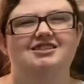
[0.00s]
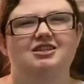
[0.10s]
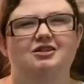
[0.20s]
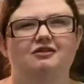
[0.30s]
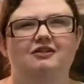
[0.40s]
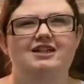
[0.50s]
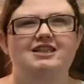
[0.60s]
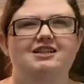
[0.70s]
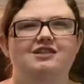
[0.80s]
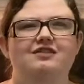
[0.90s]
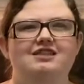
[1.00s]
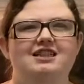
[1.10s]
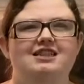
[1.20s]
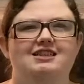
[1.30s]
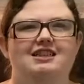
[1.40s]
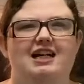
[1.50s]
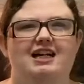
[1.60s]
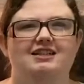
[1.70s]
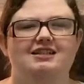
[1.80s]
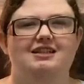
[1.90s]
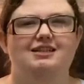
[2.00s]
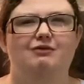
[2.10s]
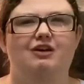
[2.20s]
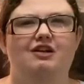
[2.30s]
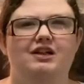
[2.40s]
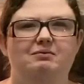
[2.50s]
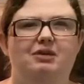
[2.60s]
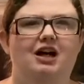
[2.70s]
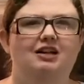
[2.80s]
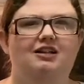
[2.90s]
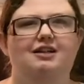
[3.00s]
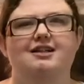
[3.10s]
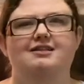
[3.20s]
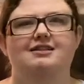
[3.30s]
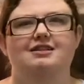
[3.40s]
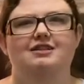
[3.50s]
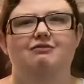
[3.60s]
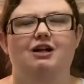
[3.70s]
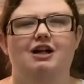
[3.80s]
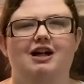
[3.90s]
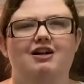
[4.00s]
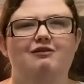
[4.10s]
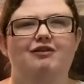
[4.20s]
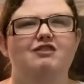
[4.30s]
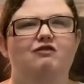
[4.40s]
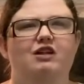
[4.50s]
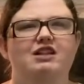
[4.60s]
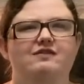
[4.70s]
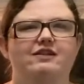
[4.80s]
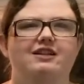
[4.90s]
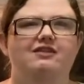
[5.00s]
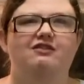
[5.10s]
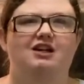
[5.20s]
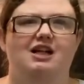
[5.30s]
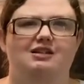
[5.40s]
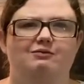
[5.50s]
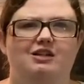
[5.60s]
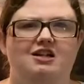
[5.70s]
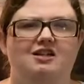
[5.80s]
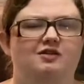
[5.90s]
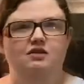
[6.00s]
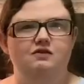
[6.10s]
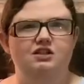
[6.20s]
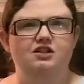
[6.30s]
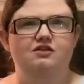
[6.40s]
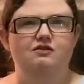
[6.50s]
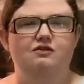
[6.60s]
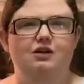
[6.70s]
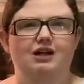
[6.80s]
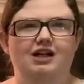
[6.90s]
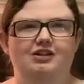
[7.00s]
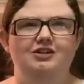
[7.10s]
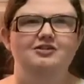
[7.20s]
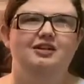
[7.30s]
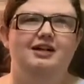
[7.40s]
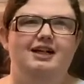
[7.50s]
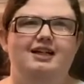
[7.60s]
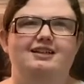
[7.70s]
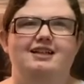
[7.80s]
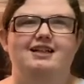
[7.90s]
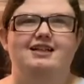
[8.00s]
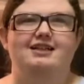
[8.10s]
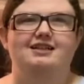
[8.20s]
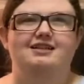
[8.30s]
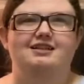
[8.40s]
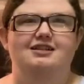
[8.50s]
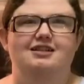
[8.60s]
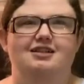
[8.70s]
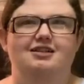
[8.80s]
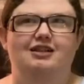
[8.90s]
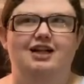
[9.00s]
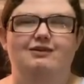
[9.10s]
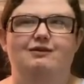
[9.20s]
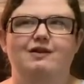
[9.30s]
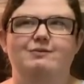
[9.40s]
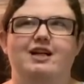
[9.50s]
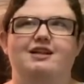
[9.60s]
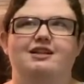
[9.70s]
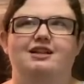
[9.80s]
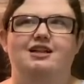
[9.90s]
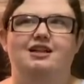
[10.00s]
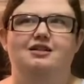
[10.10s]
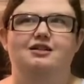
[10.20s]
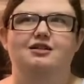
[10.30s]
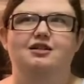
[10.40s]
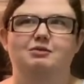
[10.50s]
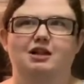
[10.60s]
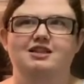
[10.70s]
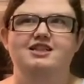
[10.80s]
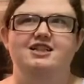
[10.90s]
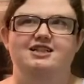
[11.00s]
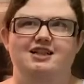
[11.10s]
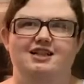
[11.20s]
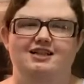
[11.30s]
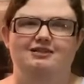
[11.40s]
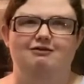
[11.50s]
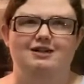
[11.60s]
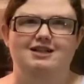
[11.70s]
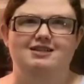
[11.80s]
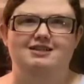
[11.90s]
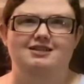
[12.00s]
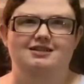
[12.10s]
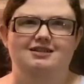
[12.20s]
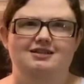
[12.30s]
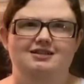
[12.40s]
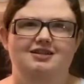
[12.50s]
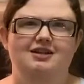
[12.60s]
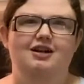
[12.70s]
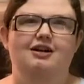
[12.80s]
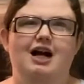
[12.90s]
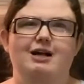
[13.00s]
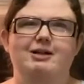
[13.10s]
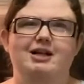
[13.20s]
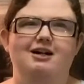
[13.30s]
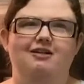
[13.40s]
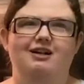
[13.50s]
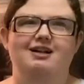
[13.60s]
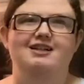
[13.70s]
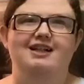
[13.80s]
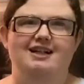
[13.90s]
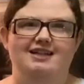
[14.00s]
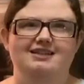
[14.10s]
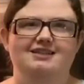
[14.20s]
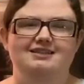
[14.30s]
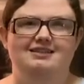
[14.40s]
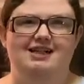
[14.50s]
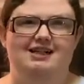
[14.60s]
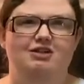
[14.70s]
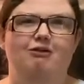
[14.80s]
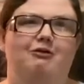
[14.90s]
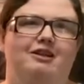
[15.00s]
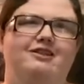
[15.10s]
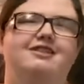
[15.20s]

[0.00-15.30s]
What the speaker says: Well, that's the difference is that it's more like potluck, where everyone brings something different, but you're still So, I looked online and, like, when we made the pumpkin cheesecake, which I made that earlier today, and it's cool one.